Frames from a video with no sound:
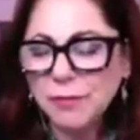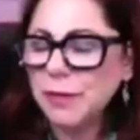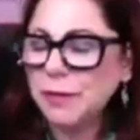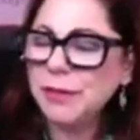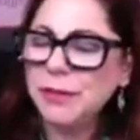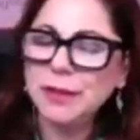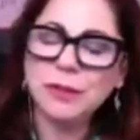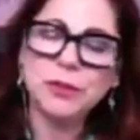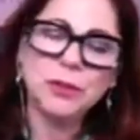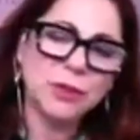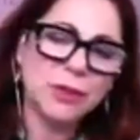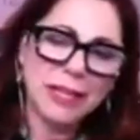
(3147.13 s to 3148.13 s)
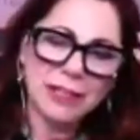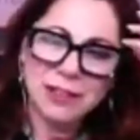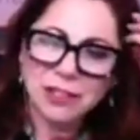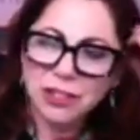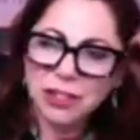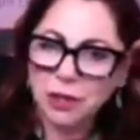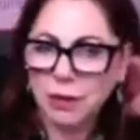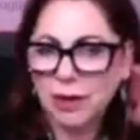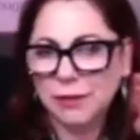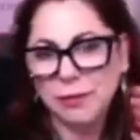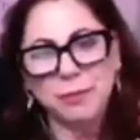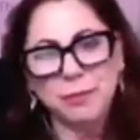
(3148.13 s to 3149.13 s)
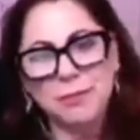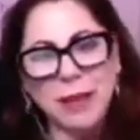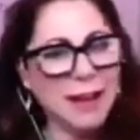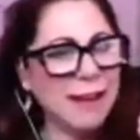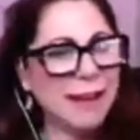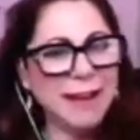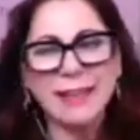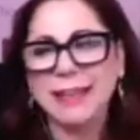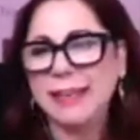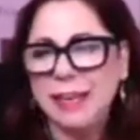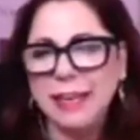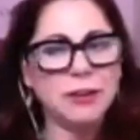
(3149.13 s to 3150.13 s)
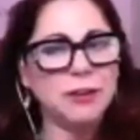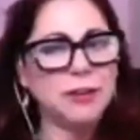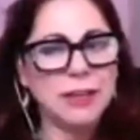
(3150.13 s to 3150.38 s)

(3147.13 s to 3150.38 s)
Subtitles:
for everything you do to get this show on and aired.